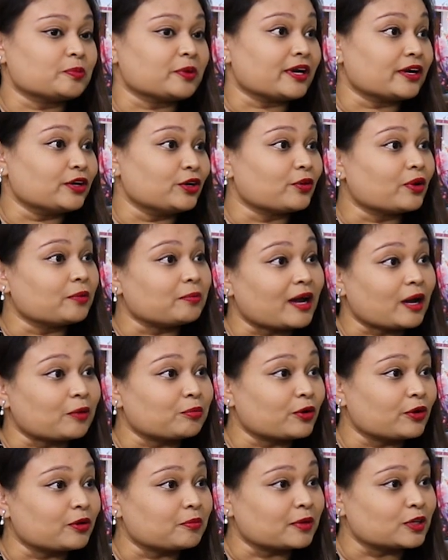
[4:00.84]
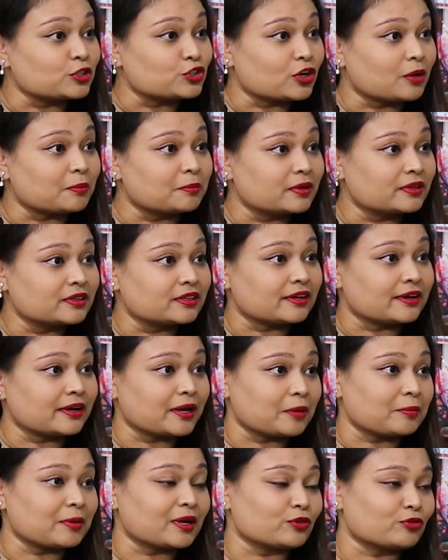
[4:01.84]
but I know I'm happier at my job that I
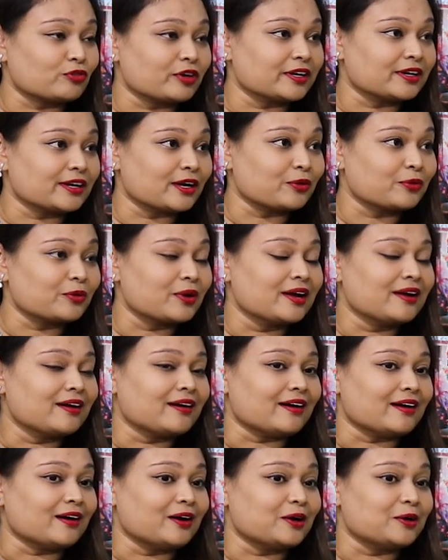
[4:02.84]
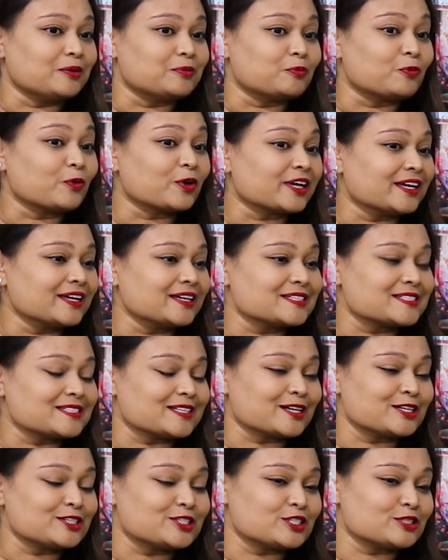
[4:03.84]
am at right now. Working in
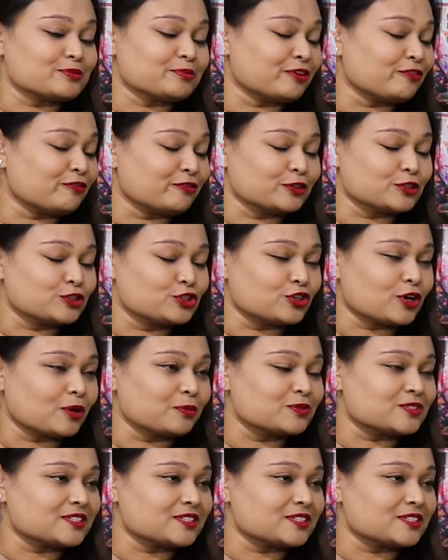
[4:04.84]
sciences, my first job